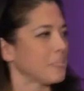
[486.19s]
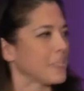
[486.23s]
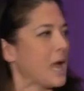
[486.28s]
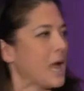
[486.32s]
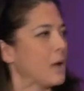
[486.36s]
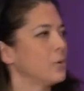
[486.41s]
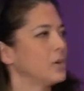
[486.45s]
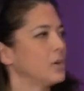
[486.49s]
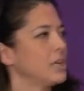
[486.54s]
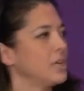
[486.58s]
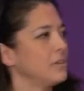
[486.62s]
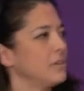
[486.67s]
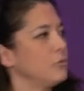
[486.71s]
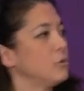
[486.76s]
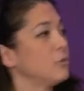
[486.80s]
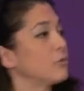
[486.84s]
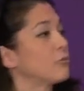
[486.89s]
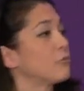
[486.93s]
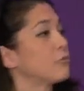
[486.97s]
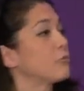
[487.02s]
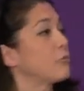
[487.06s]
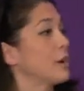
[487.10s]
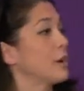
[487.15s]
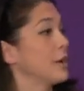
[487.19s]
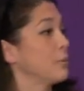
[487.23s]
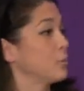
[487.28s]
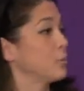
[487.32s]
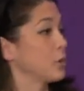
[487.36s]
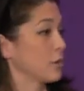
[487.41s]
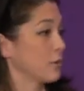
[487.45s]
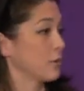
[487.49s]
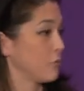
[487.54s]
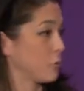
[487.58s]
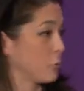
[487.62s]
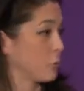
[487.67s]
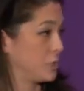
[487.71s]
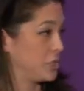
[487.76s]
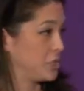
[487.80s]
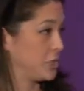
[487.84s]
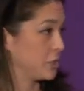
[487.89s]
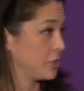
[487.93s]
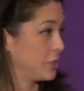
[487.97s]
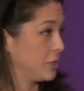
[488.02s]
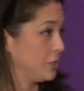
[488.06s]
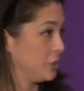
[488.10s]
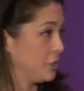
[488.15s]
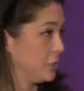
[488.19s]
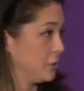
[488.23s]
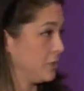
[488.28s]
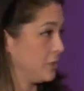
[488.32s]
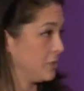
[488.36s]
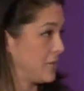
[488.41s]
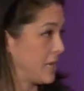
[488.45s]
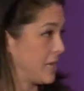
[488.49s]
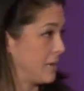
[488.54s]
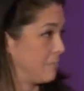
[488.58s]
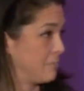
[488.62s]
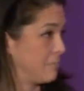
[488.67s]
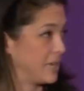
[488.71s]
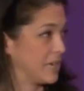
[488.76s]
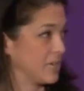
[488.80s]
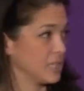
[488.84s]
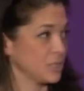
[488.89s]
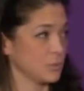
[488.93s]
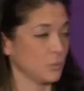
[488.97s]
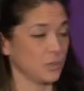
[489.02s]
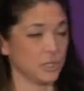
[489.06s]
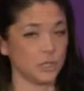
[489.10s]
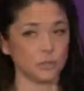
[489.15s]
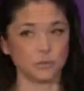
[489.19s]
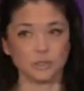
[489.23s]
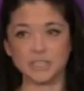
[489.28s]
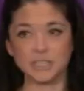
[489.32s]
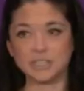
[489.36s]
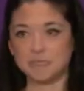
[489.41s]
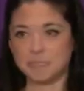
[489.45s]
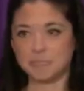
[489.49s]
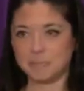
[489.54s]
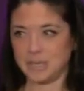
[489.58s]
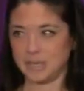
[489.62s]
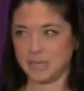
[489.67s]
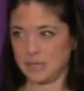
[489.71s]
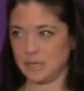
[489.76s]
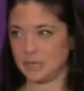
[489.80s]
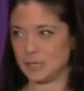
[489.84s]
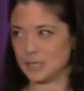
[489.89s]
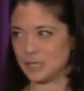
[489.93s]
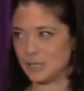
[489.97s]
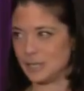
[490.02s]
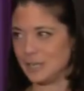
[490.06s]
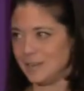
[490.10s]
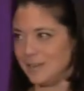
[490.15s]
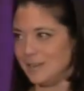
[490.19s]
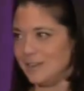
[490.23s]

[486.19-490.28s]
I want to give you a framework for what you're going to do today, because when you leave me here